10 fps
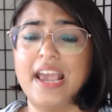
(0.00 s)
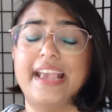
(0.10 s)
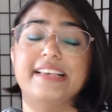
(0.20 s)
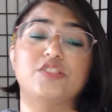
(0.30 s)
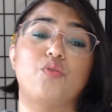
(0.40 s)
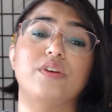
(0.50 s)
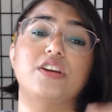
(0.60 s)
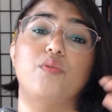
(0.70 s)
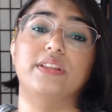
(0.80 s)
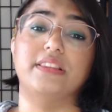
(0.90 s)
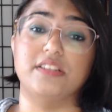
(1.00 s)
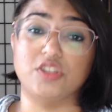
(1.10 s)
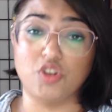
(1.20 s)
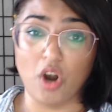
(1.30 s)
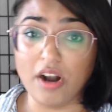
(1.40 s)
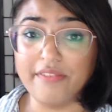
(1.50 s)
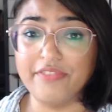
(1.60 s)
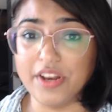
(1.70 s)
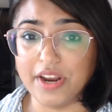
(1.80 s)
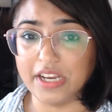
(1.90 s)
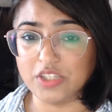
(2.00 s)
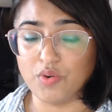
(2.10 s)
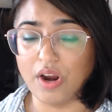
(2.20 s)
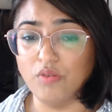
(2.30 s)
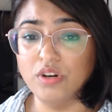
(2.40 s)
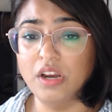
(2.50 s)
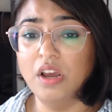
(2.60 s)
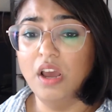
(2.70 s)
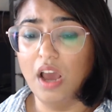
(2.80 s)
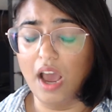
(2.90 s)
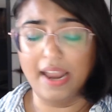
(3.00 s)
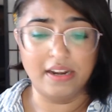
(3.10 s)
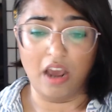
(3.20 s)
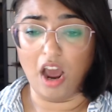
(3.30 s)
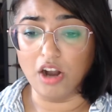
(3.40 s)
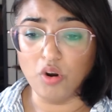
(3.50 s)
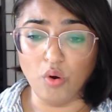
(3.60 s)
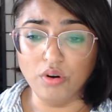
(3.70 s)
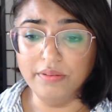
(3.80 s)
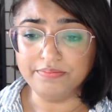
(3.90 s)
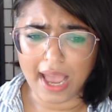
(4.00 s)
he's going to go at the start of the next round and unload,